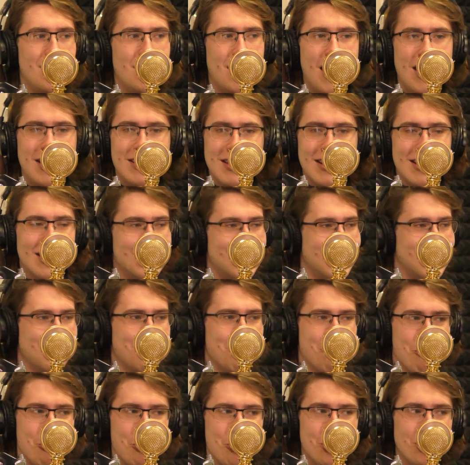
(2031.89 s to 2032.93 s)
And yet you
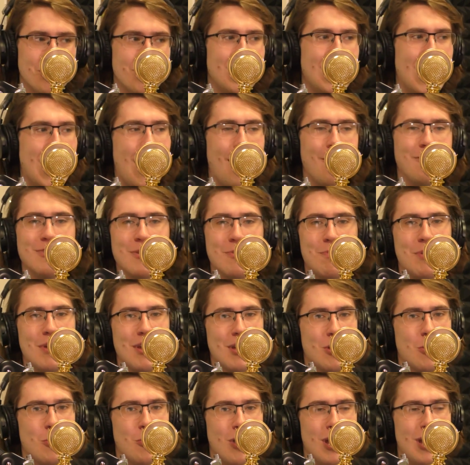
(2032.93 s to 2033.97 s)
really have to
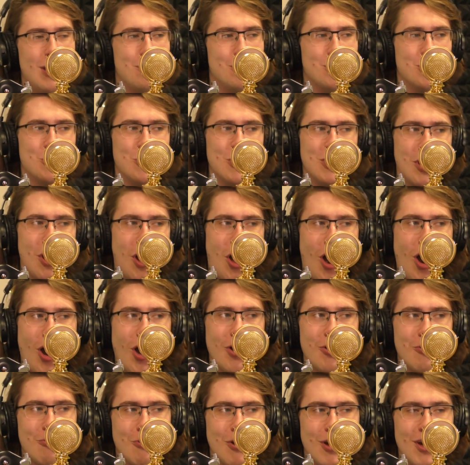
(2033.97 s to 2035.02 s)
pick a way between a
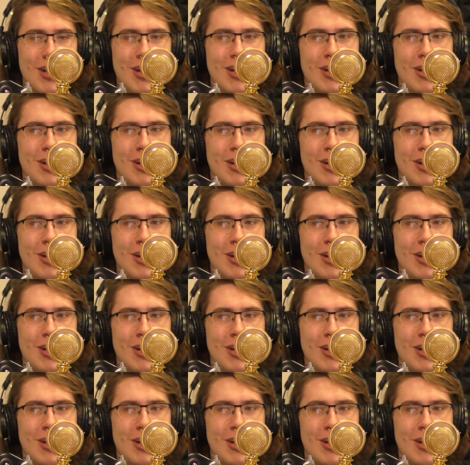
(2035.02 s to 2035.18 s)
hard right